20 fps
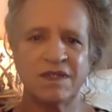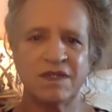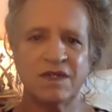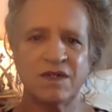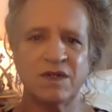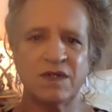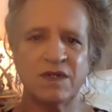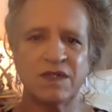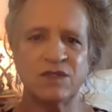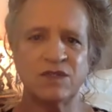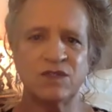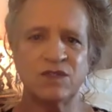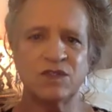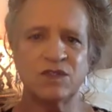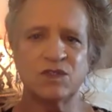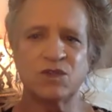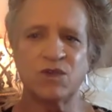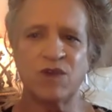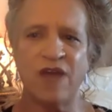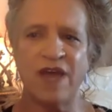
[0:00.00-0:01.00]
You know, I
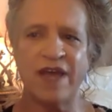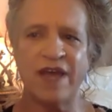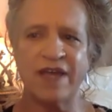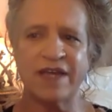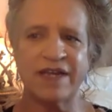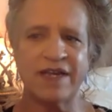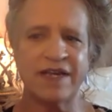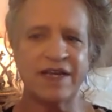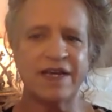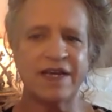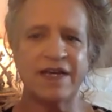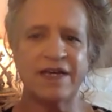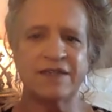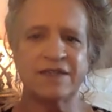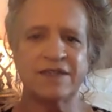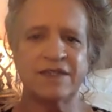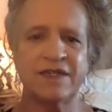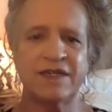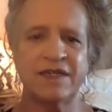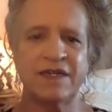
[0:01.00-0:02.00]
just drag an
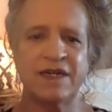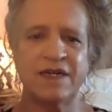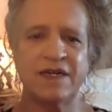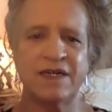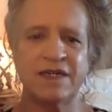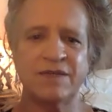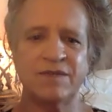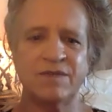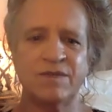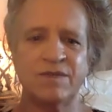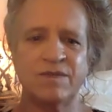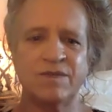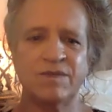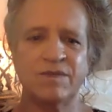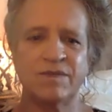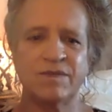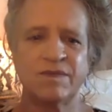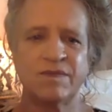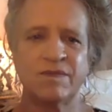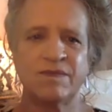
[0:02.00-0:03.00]
ass.
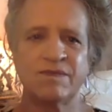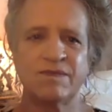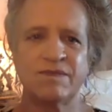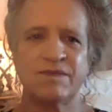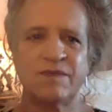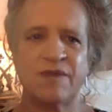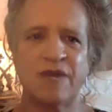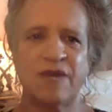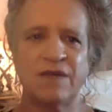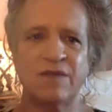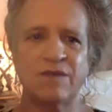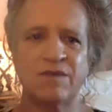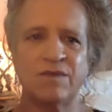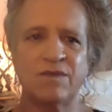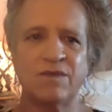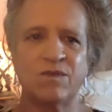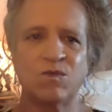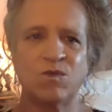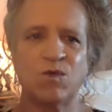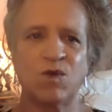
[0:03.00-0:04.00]
My
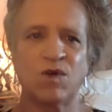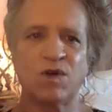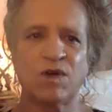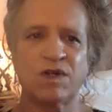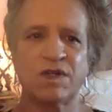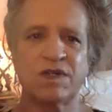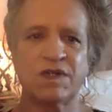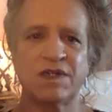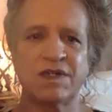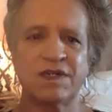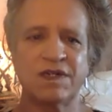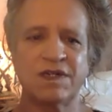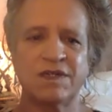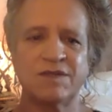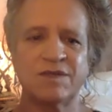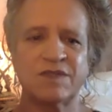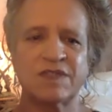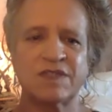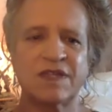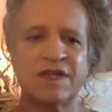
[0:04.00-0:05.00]
work
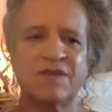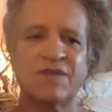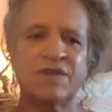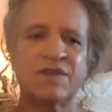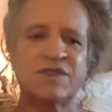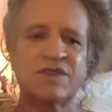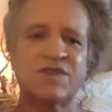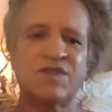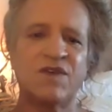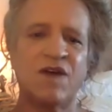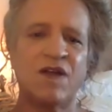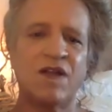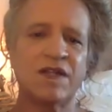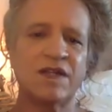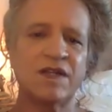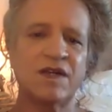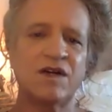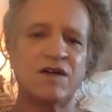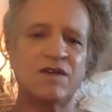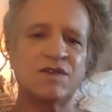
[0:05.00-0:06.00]
stuff is
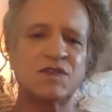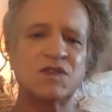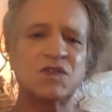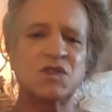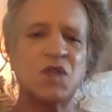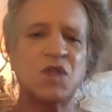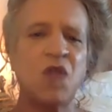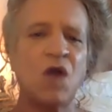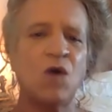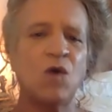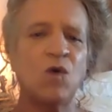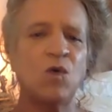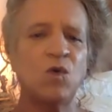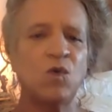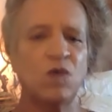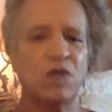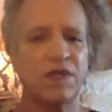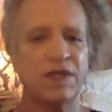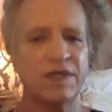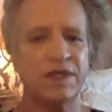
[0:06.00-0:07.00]
falling off
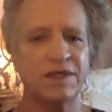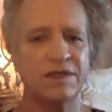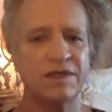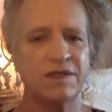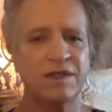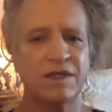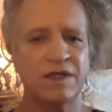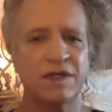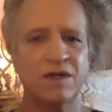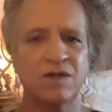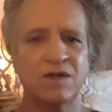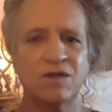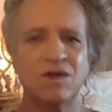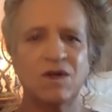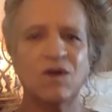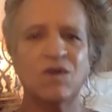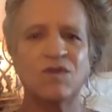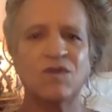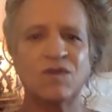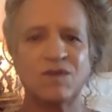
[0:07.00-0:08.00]
slowly, you know,
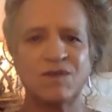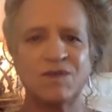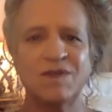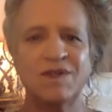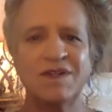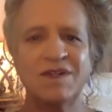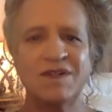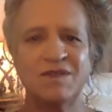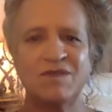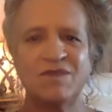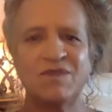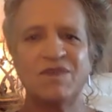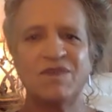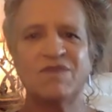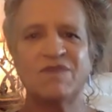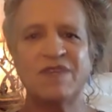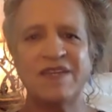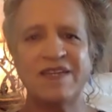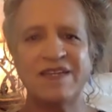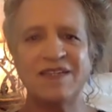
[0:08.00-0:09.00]
over
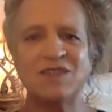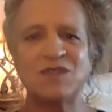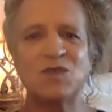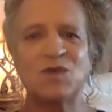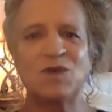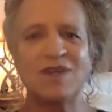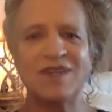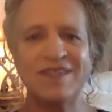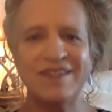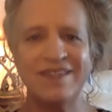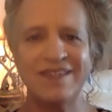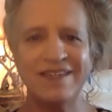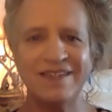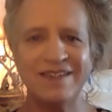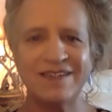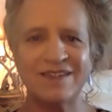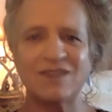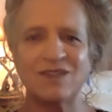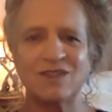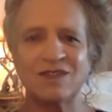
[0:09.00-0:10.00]
15, 20
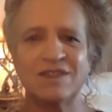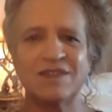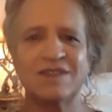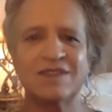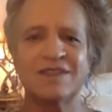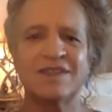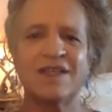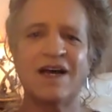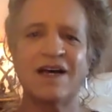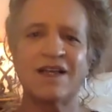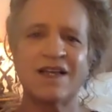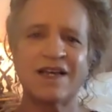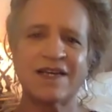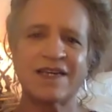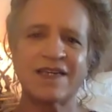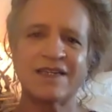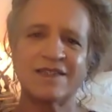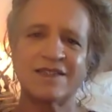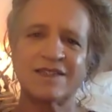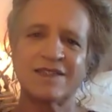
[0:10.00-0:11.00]
years. It's not like
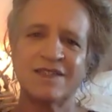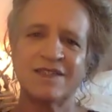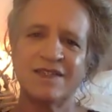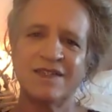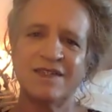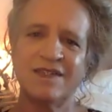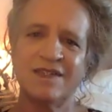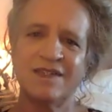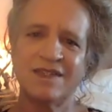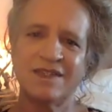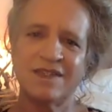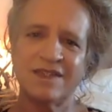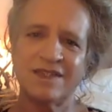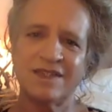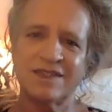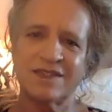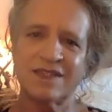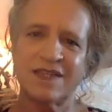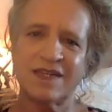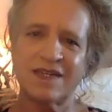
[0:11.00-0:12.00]
it's, you
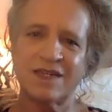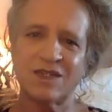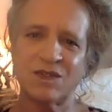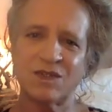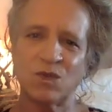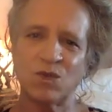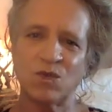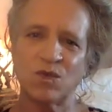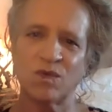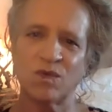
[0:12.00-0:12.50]
know, it's not a